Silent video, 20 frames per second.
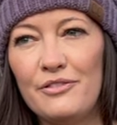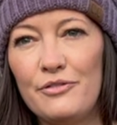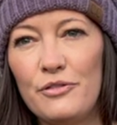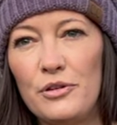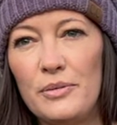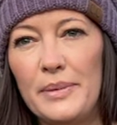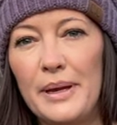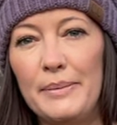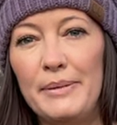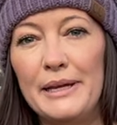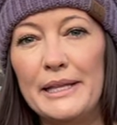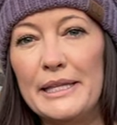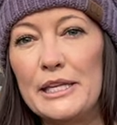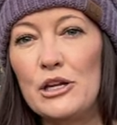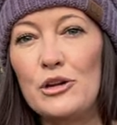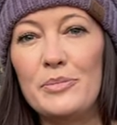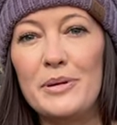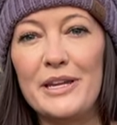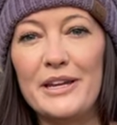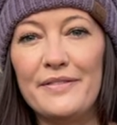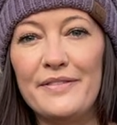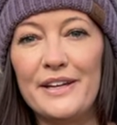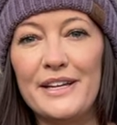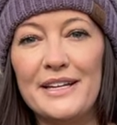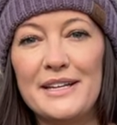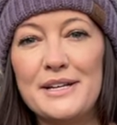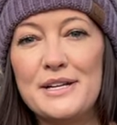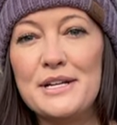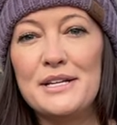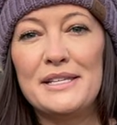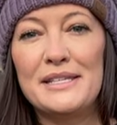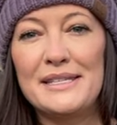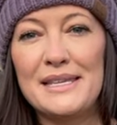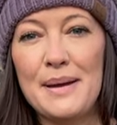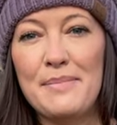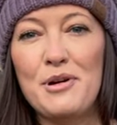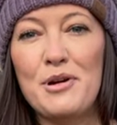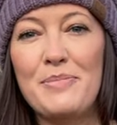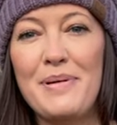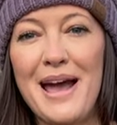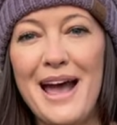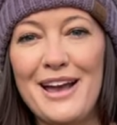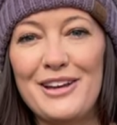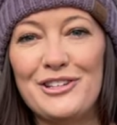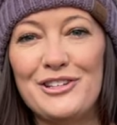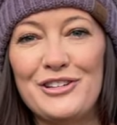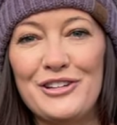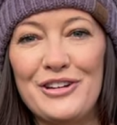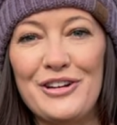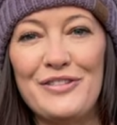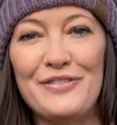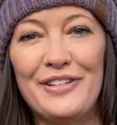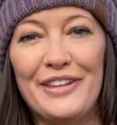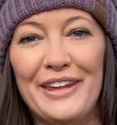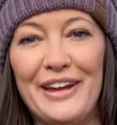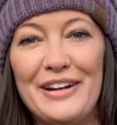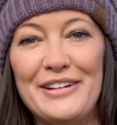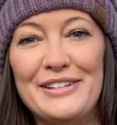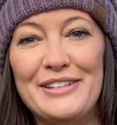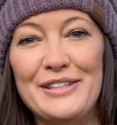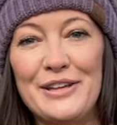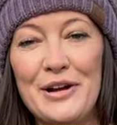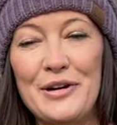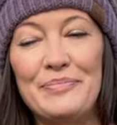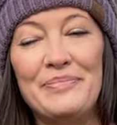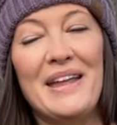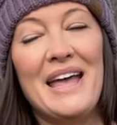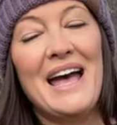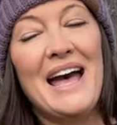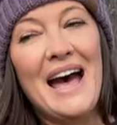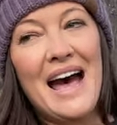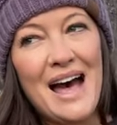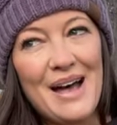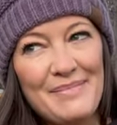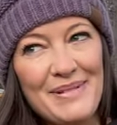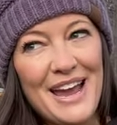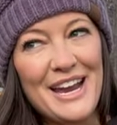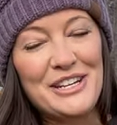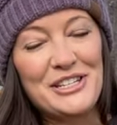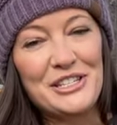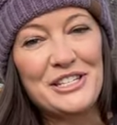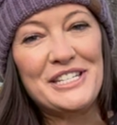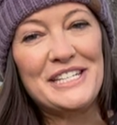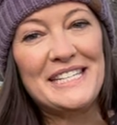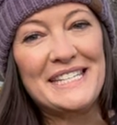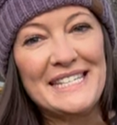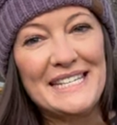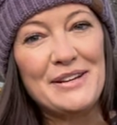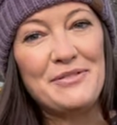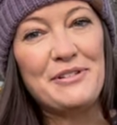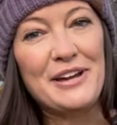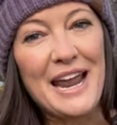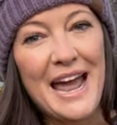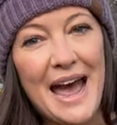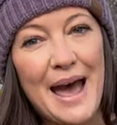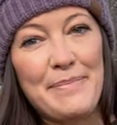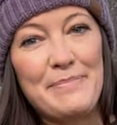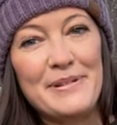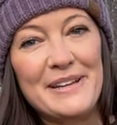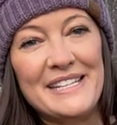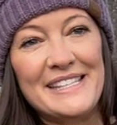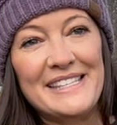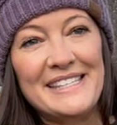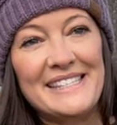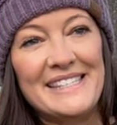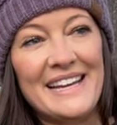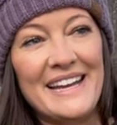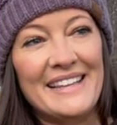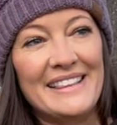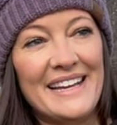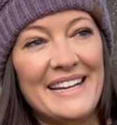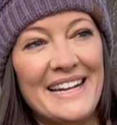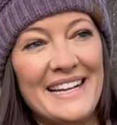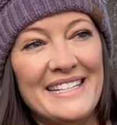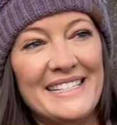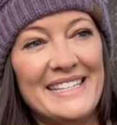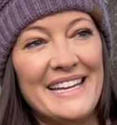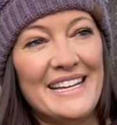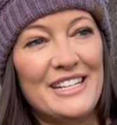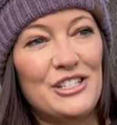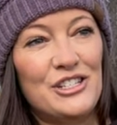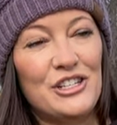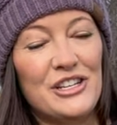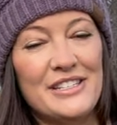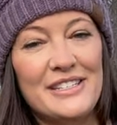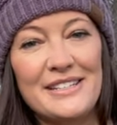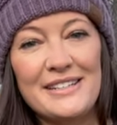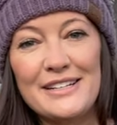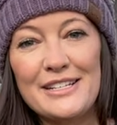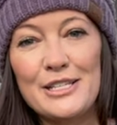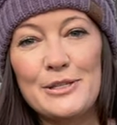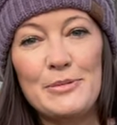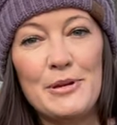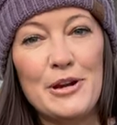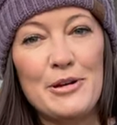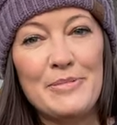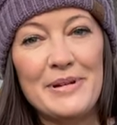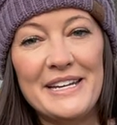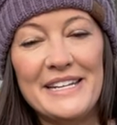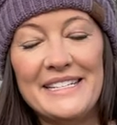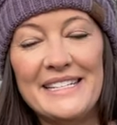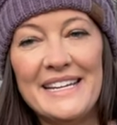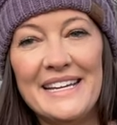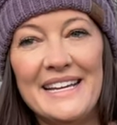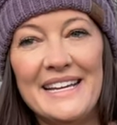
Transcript: or maybe a little bit of a summer pasture over there. So I'm anxious to see what happens. Uh, like I said, just an experiment.